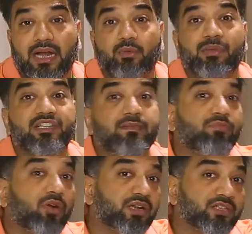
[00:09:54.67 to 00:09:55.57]
how much
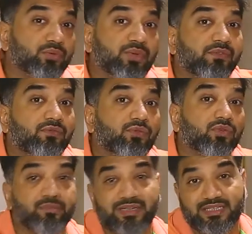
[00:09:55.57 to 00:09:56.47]
importance you give to
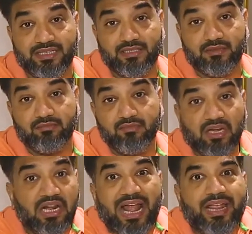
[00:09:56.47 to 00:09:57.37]
those basics.
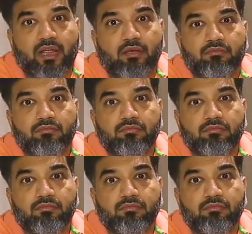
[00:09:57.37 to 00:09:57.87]
Like